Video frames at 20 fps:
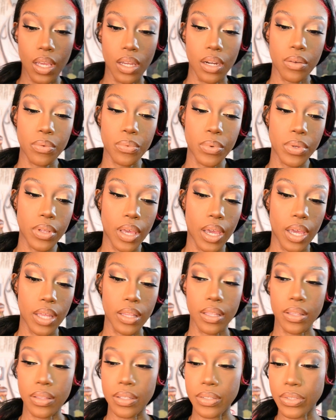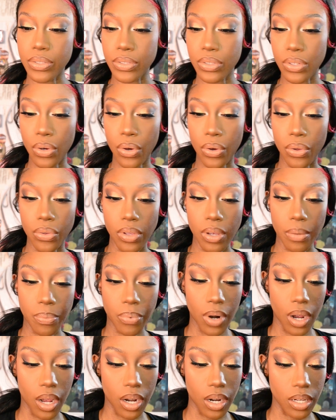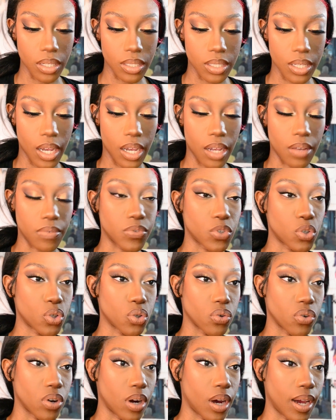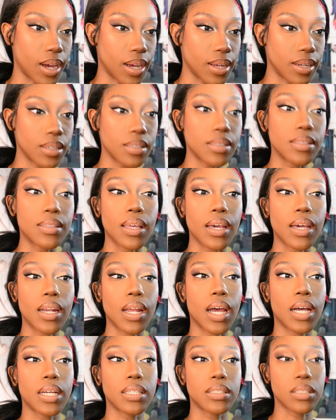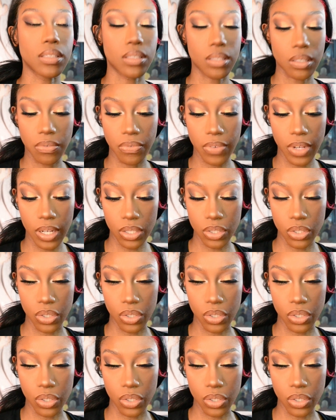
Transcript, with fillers: And I will add that this is the only product I've tried that has this effect,